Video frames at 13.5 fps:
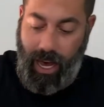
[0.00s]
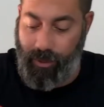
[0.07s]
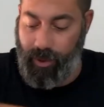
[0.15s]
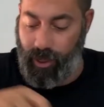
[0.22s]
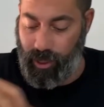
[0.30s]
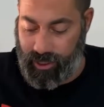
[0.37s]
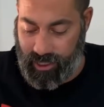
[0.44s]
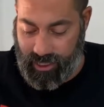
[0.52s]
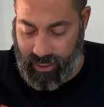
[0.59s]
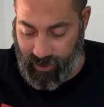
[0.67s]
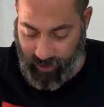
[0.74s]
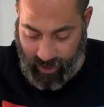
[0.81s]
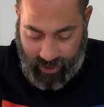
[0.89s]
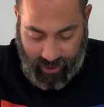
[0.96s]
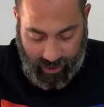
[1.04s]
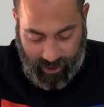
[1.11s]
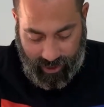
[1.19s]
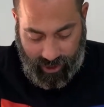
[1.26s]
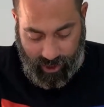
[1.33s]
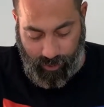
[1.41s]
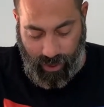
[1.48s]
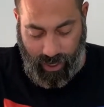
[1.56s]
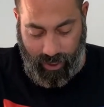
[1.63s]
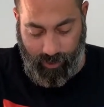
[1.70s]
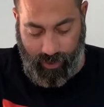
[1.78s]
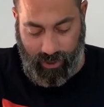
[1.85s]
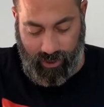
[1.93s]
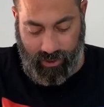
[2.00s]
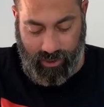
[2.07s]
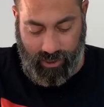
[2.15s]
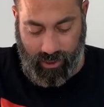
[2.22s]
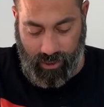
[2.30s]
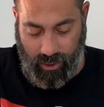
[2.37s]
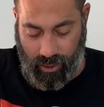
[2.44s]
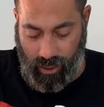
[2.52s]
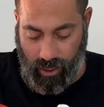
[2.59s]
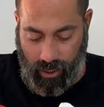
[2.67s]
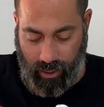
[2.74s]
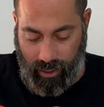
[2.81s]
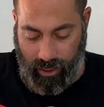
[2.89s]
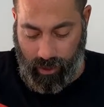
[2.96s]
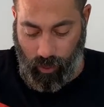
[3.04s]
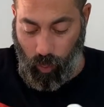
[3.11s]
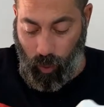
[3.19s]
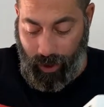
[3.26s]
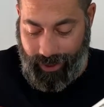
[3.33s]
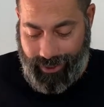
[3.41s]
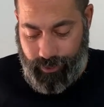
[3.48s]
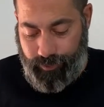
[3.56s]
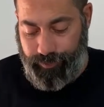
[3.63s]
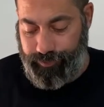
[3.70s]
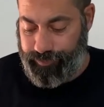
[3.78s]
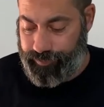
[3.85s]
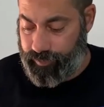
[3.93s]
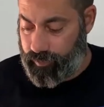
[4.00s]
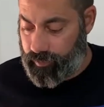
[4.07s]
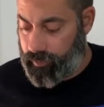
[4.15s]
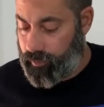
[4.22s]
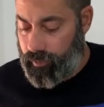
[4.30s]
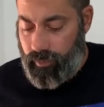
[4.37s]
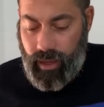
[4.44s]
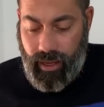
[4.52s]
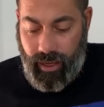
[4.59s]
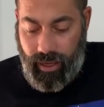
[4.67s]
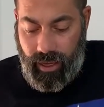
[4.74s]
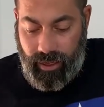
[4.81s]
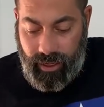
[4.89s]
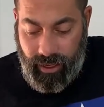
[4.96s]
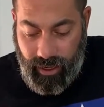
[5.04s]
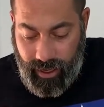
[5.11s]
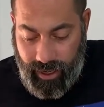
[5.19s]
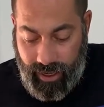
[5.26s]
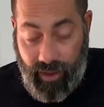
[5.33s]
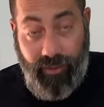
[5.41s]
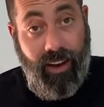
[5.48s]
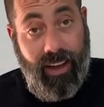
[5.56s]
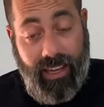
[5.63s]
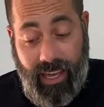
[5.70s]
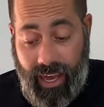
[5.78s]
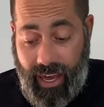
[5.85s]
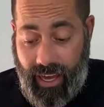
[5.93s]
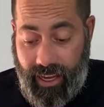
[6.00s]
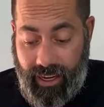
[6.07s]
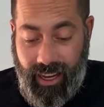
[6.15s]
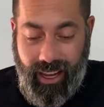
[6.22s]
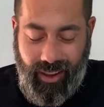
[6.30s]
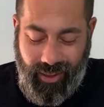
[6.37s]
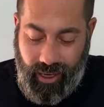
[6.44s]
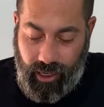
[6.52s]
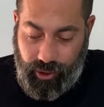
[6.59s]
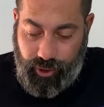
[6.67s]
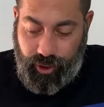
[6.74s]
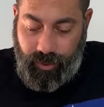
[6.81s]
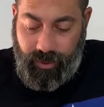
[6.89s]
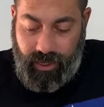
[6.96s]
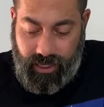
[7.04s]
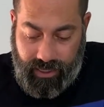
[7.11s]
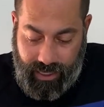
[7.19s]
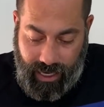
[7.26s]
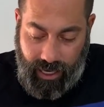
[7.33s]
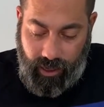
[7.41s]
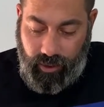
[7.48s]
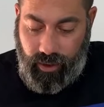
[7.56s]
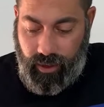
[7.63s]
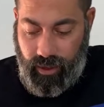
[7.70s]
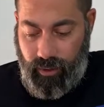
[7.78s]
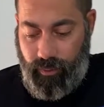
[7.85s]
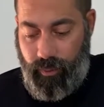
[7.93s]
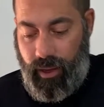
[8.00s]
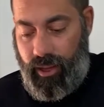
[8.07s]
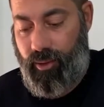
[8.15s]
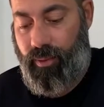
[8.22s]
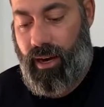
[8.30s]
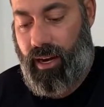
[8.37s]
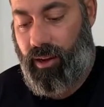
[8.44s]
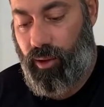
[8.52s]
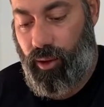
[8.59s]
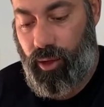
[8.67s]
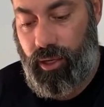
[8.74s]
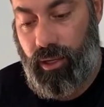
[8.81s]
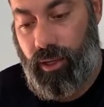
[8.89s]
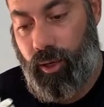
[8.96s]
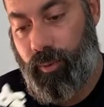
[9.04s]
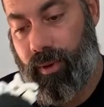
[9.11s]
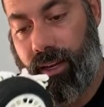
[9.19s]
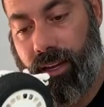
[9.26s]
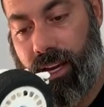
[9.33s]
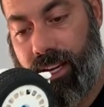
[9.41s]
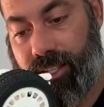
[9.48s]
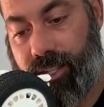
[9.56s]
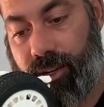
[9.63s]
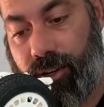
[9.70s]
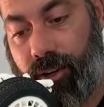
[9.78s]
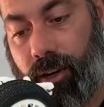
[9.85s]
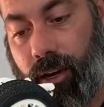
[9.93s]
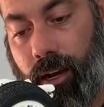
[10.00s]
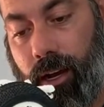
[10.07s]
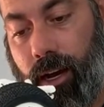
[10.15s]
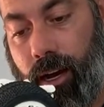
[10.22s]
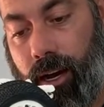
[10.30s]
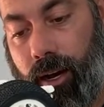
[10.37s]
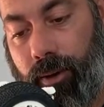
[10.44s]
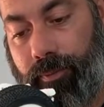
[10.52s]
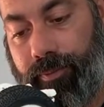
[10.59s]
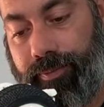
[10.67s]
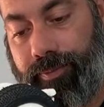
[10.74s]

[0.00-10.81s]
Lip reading: going to look to see if I can get these body pins in white. And if I can, then I'll trim these down, make the model look a little bit nicer. God,